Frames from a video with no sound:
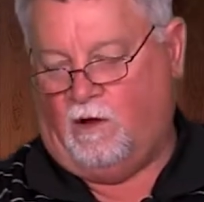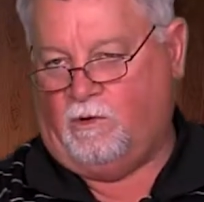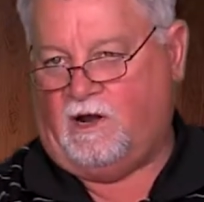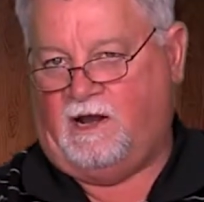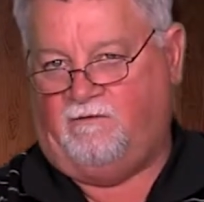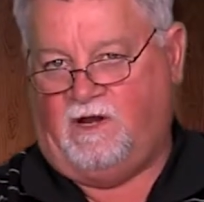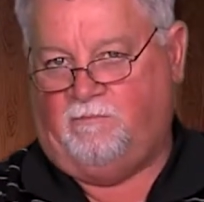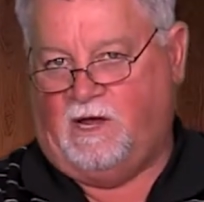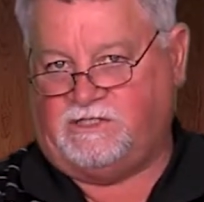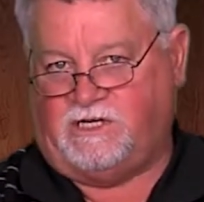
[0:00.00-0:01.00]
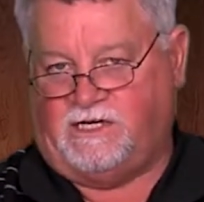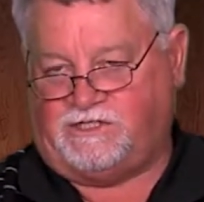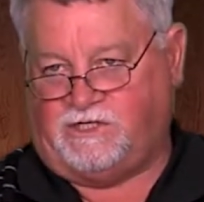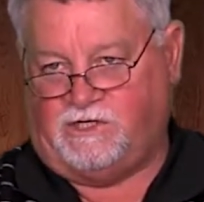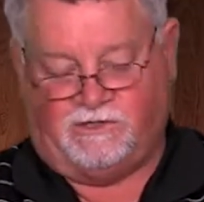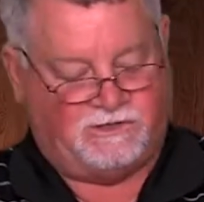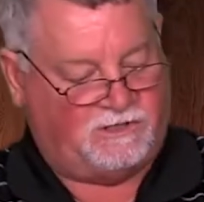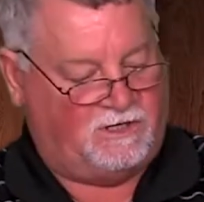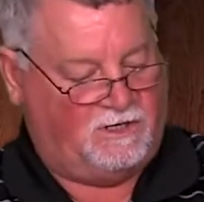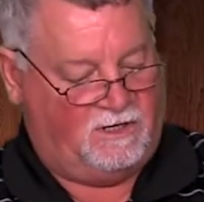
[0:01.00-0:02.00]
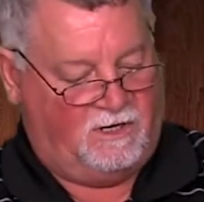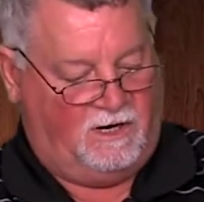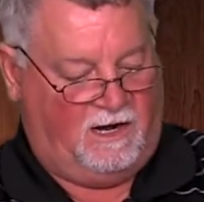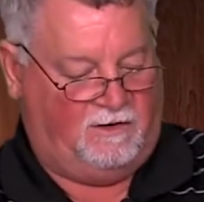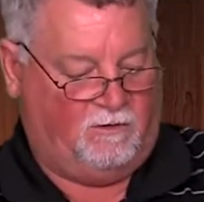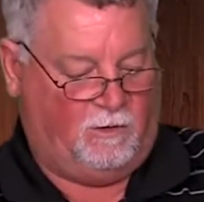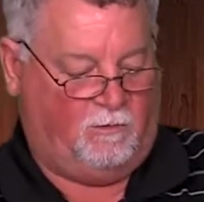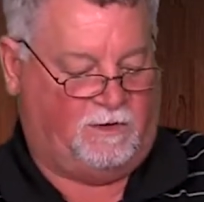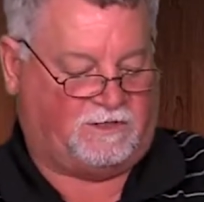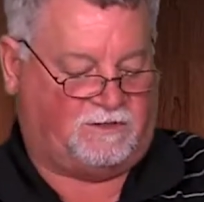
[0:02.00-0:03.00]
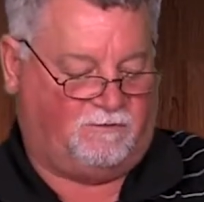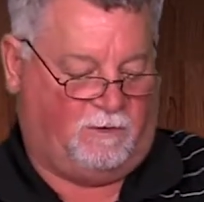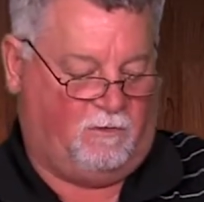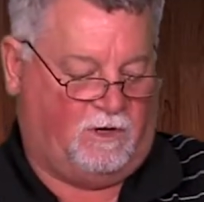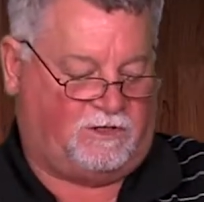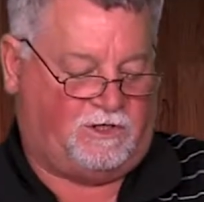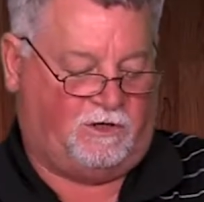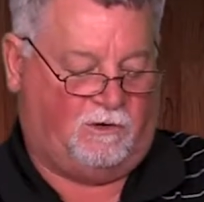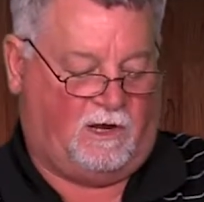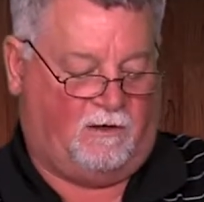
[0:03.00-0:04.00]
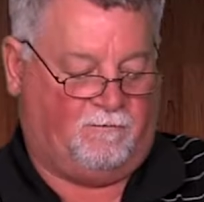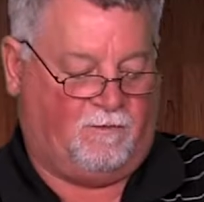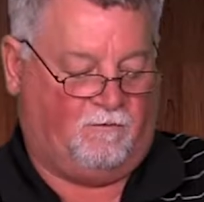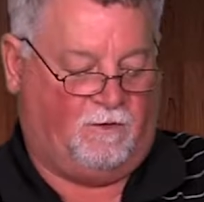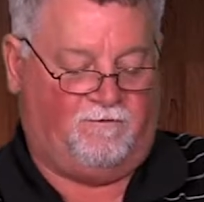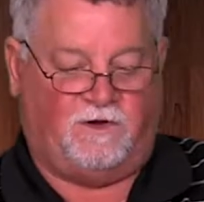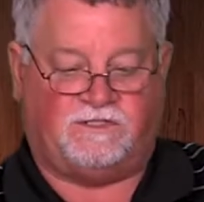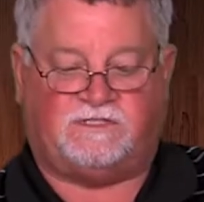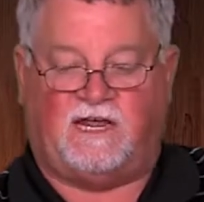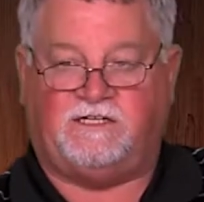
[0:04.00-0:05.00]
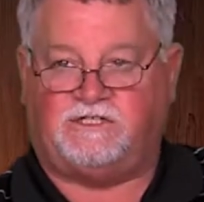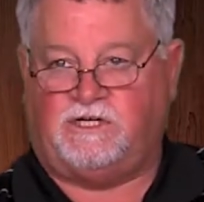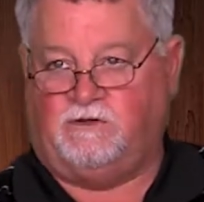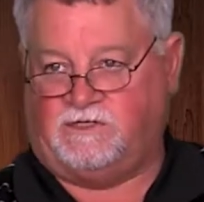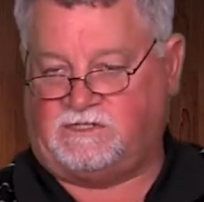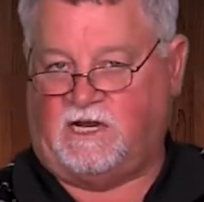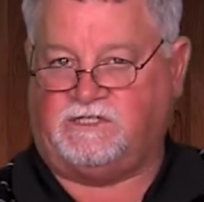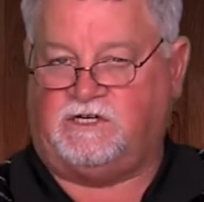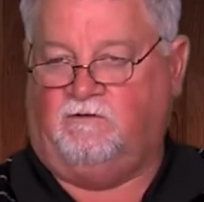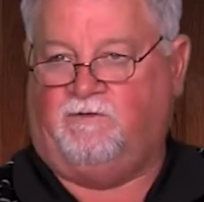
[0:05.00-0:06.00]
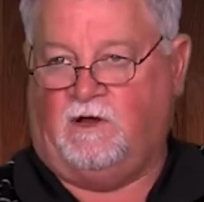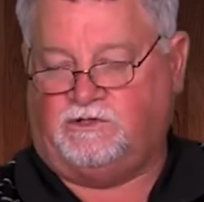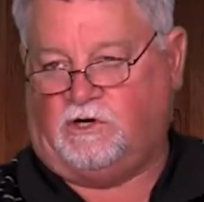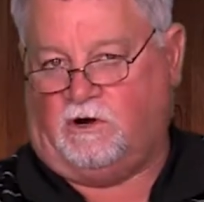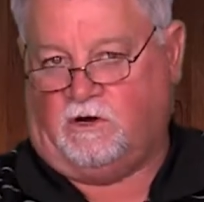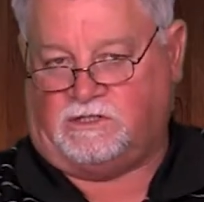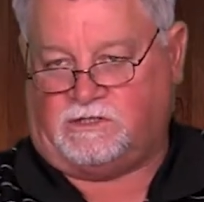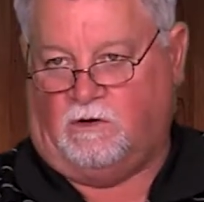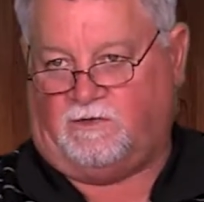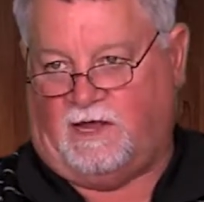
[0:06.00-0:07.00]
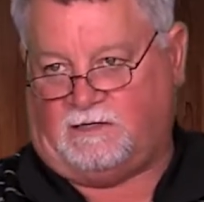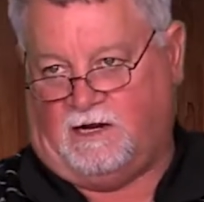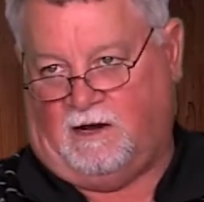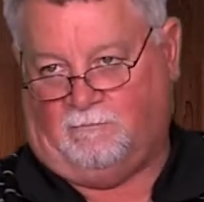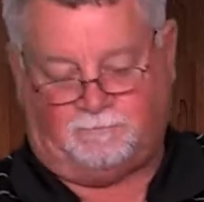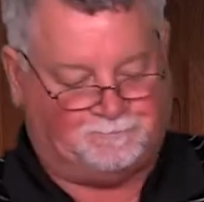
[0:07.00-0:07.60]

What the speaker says: We're not having any budget issues, and then we want to review stage 2, the stage 2 flow chart, also at that time.